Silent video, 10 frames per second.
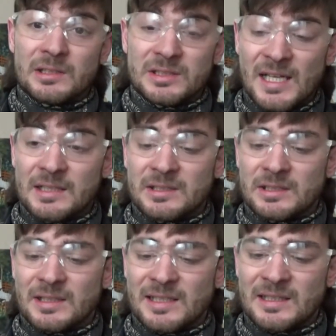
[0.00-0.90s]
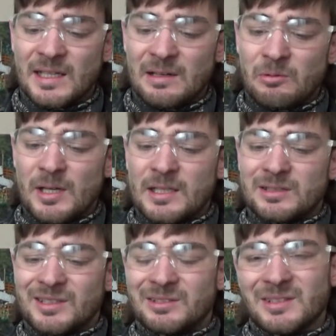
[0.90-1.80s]
of sense in that way.
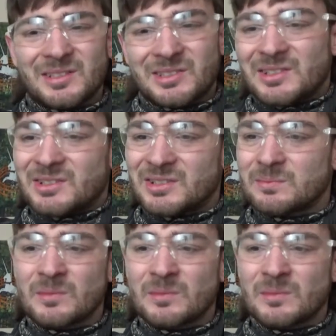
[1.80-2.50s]
So it's just